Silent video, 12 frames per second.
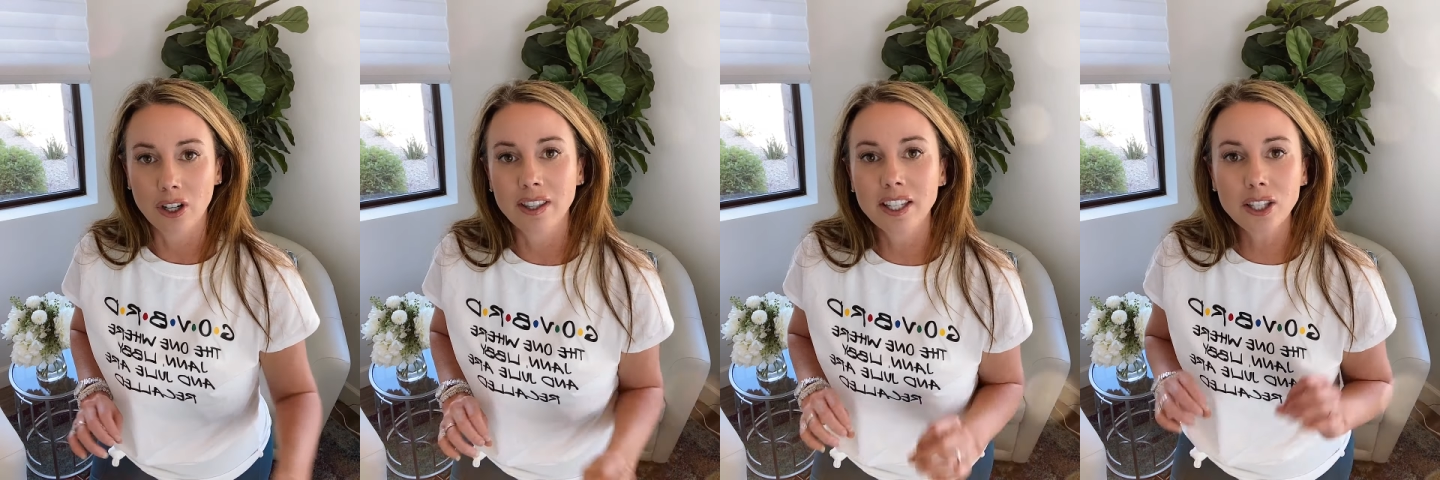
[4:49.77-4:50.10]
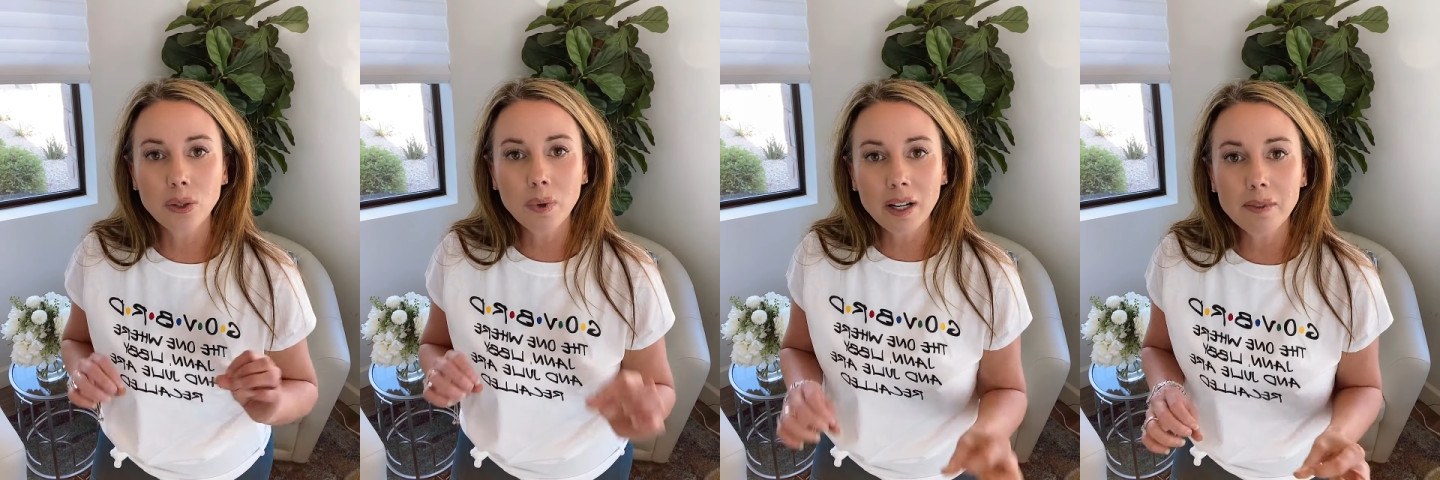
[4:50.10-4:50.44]
And this
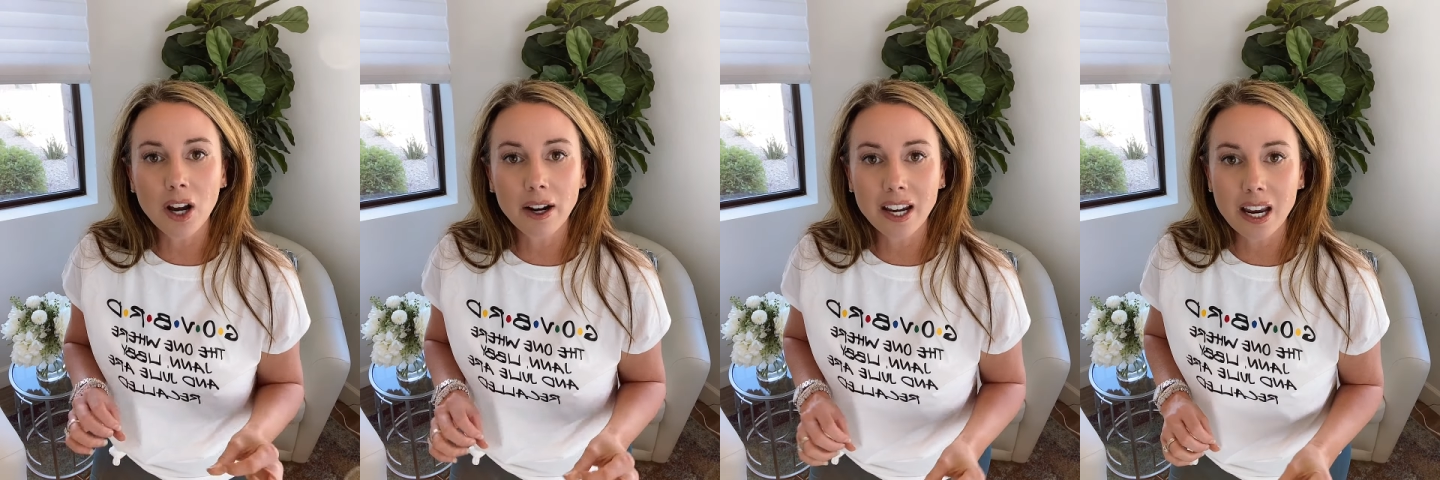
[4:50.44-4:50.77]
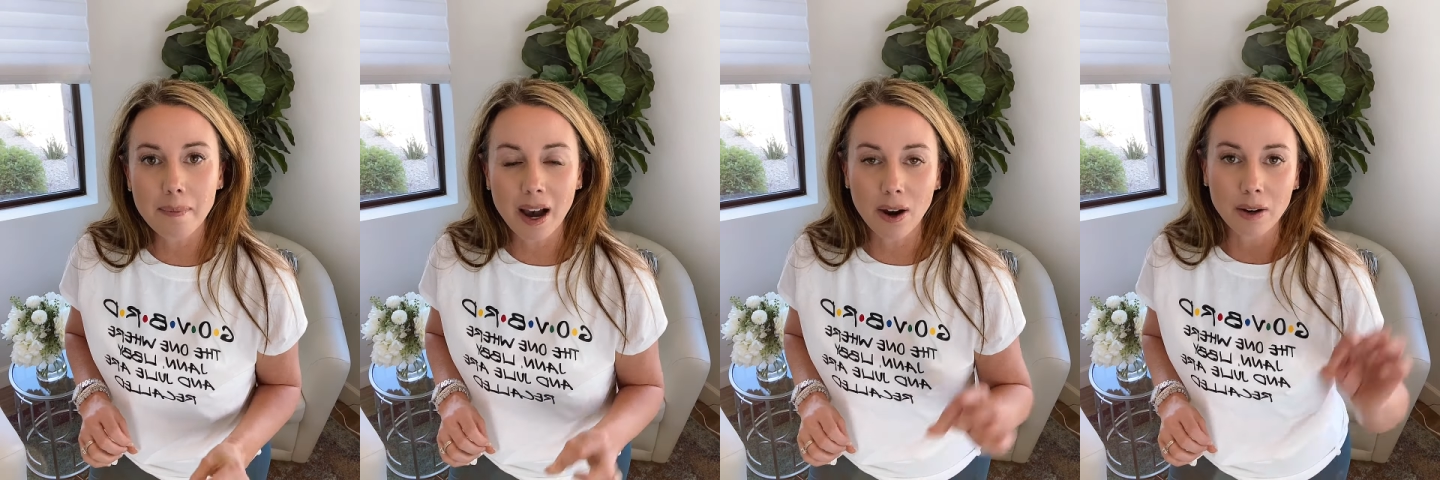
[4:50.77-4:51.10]
is what I'm talking
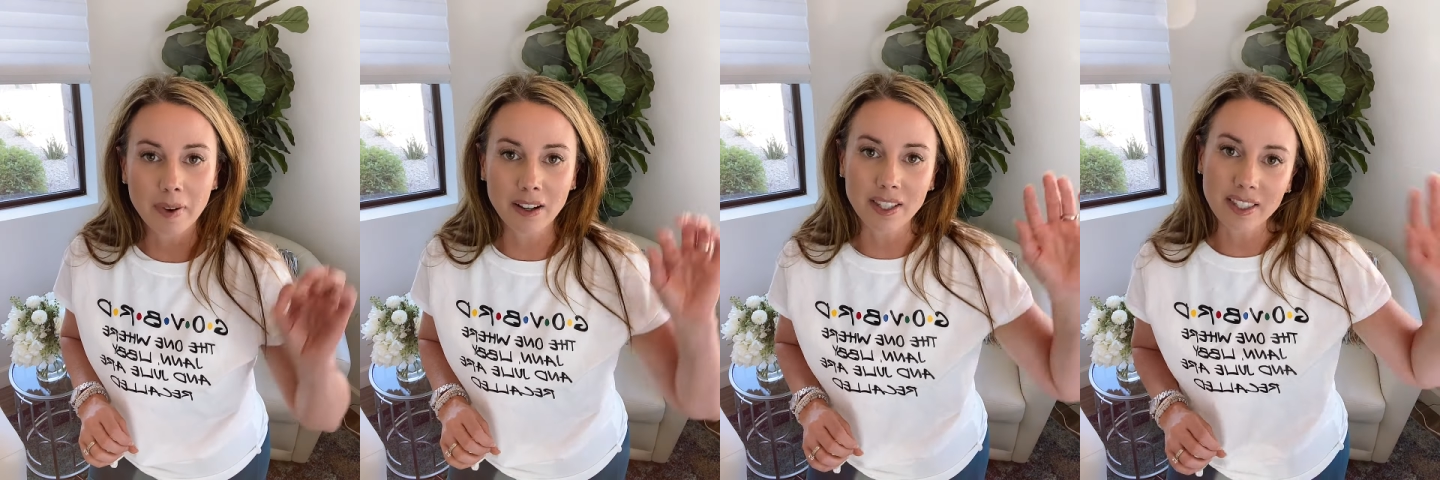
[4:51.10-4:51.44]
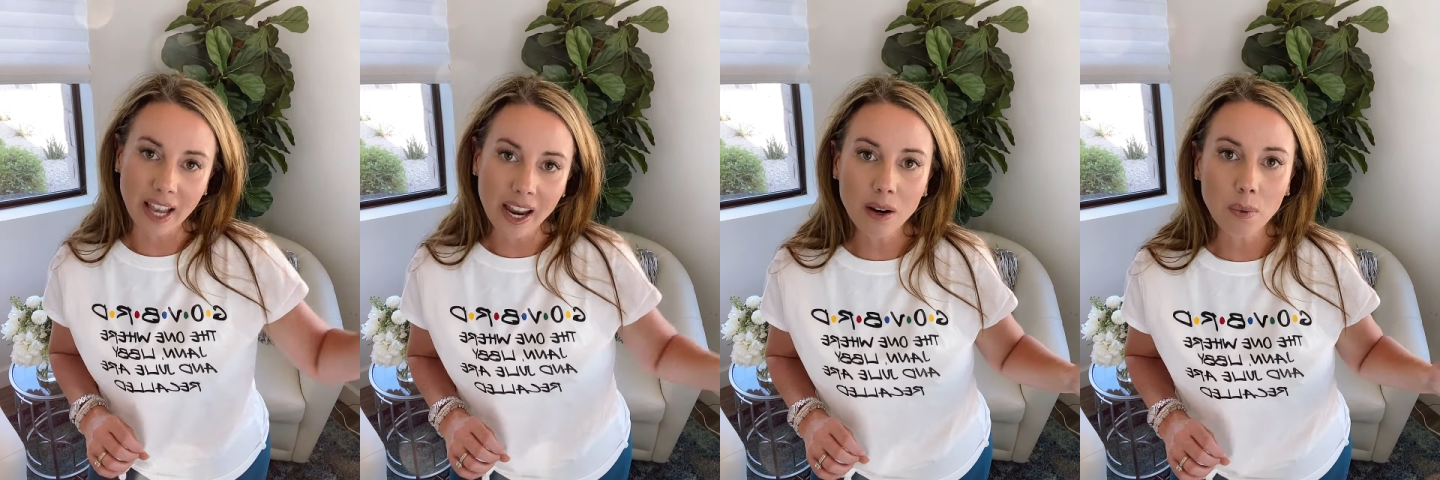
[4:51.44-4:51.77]
about
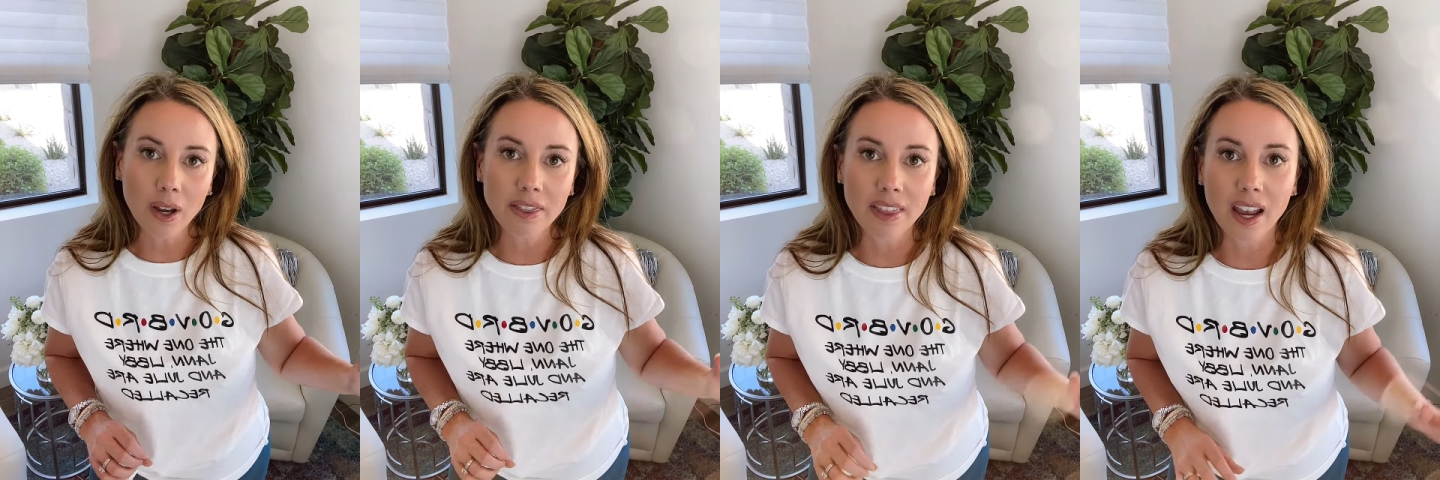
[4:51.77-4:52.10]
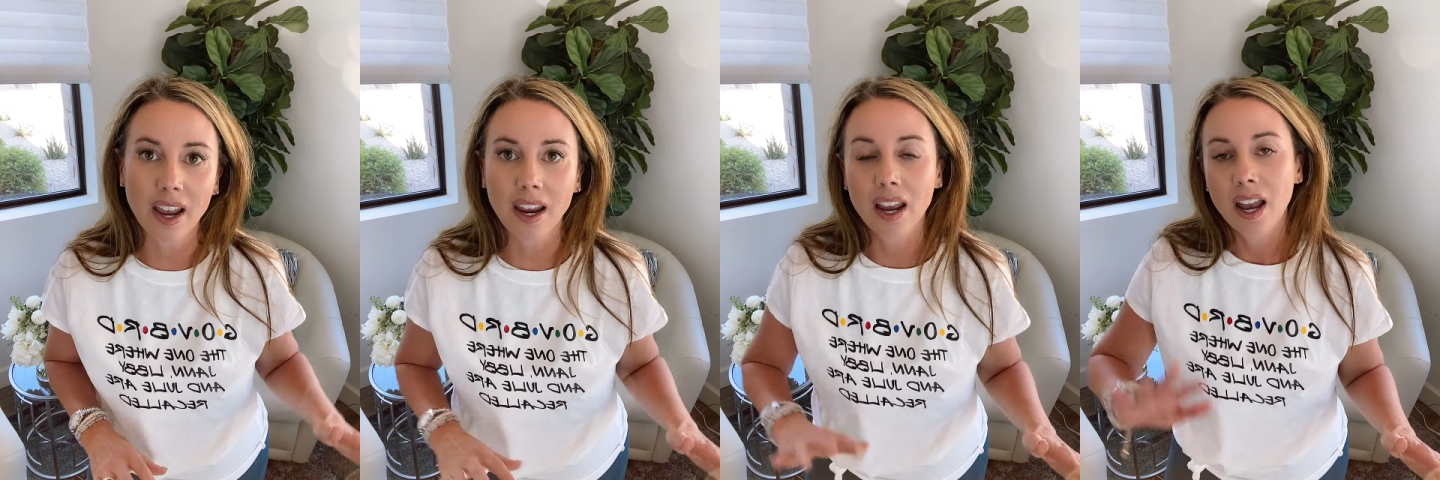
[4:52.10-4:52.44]
saying one
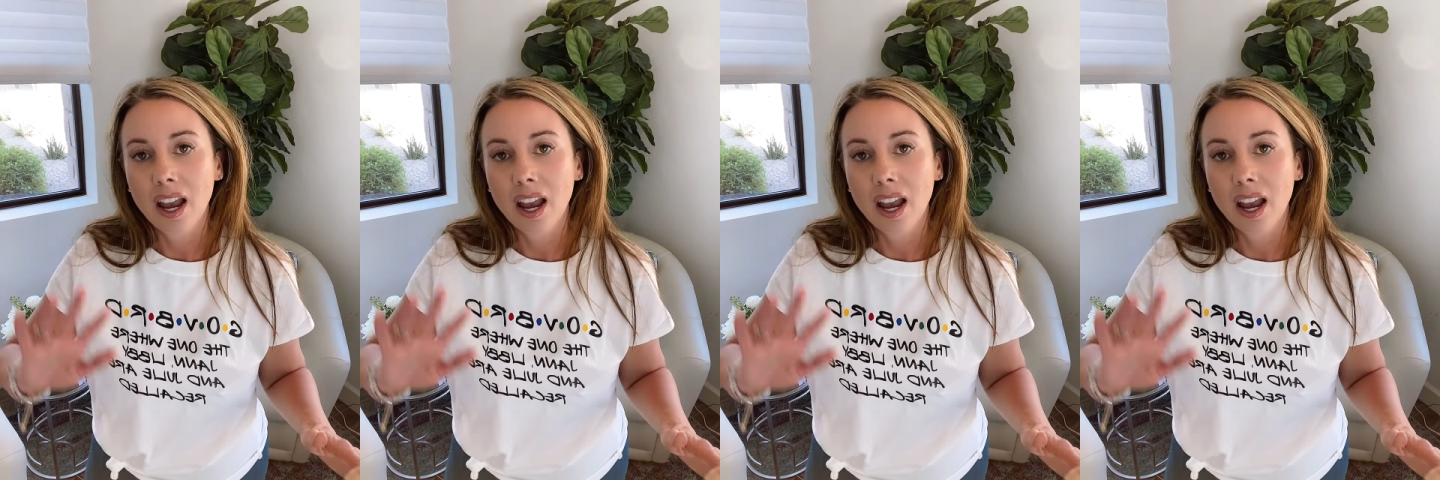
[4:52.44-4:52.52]
thing